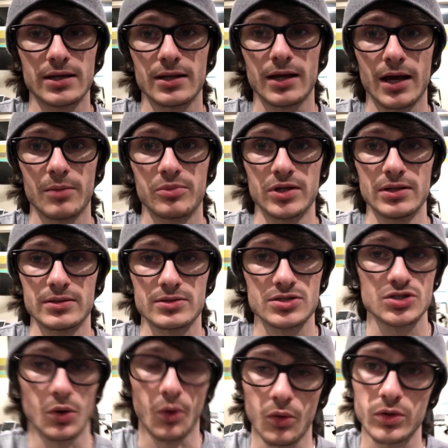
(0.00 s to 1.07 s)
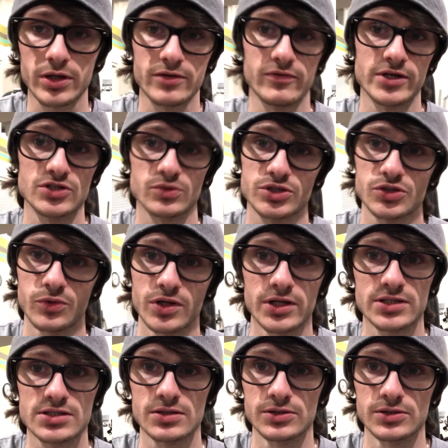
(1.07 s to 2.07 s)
can happen. So only invest what you're willing to